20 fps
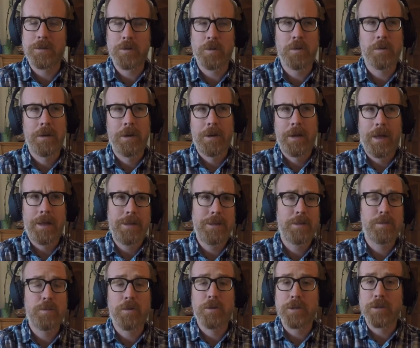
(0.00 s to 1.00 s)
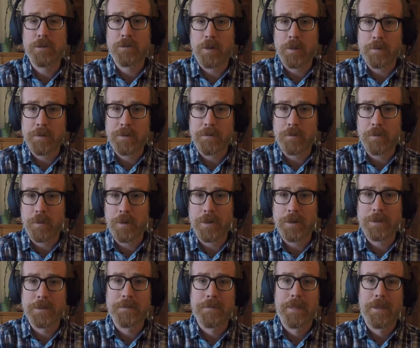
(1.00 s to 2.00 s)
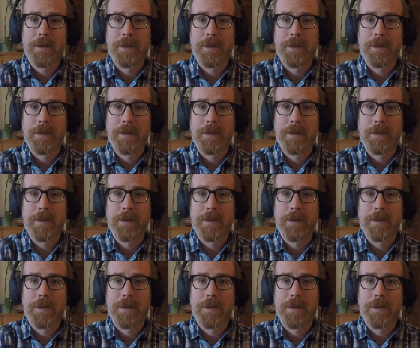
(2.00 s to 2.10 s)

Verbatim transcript: or at least more descriptive words.